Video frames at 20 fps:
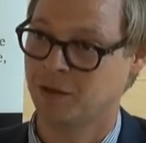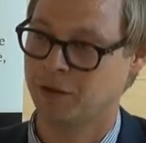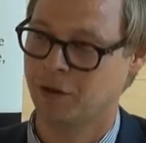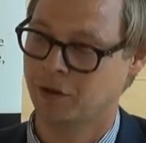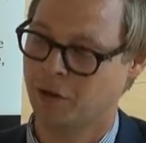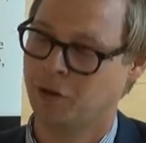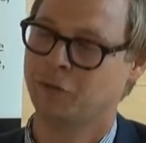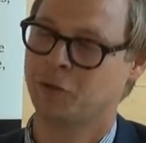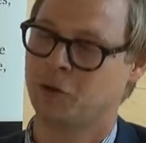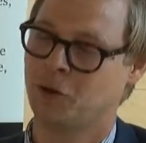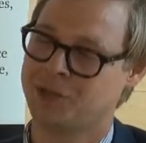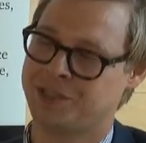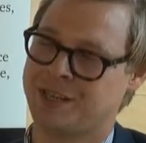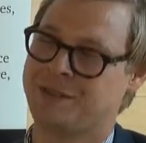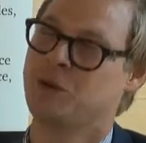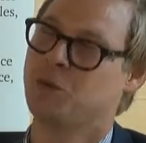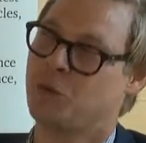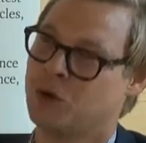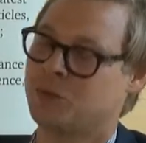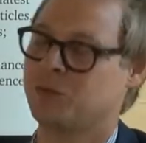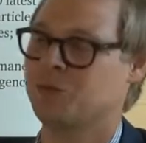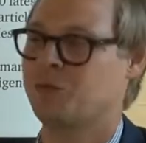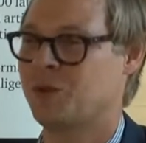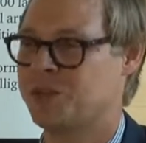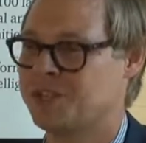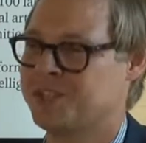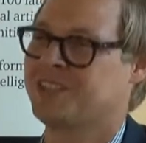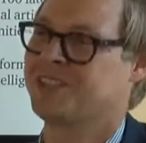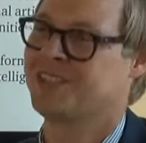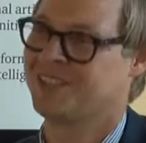Of course, everyone
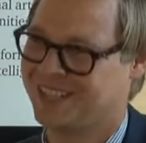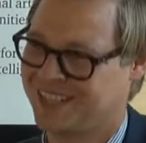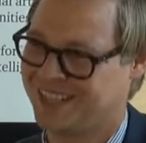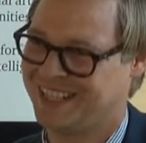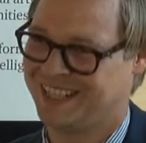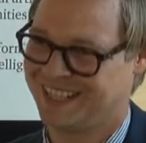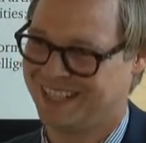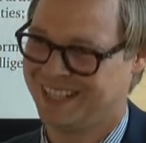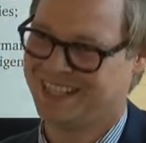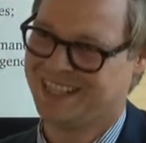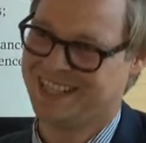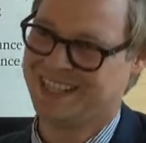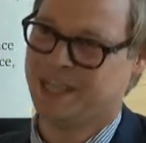wants the success.